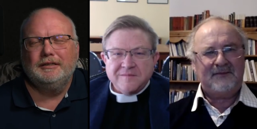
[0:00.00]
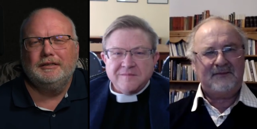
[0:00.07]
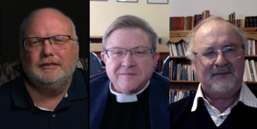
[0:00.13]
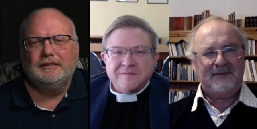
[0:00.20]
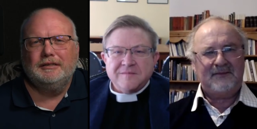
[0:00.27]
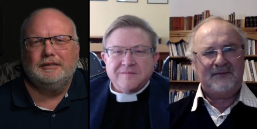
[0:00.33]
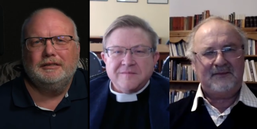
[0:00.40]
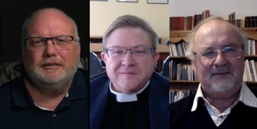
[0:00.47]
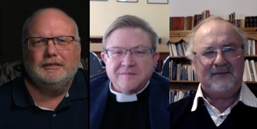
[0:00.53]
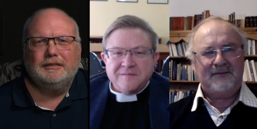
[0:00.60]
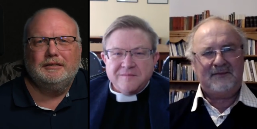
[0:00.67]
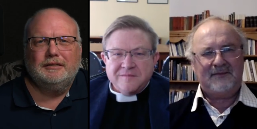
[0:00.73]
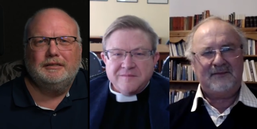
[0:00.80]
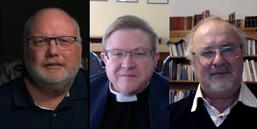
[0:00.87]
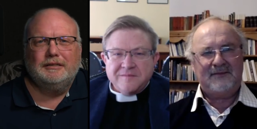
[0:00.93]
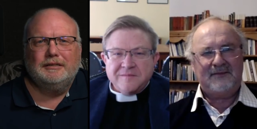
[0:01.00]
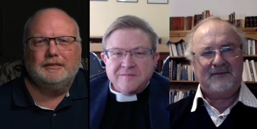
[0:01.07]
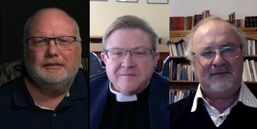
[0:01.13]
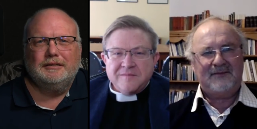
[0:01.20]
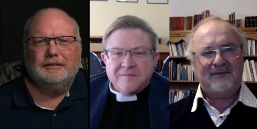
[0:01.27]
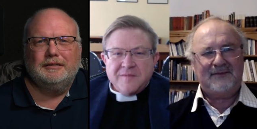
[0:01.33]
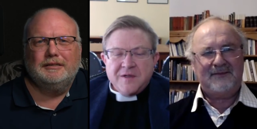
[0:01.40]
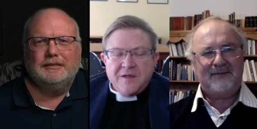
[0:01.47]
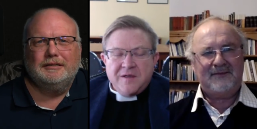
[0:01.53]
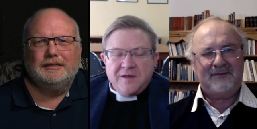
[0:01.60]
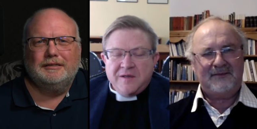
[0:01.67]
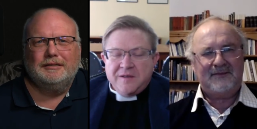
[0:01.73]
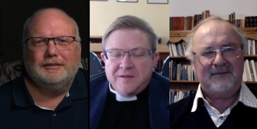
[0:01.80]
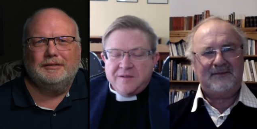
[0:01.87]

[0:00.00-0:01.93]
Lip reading: Nothing is said.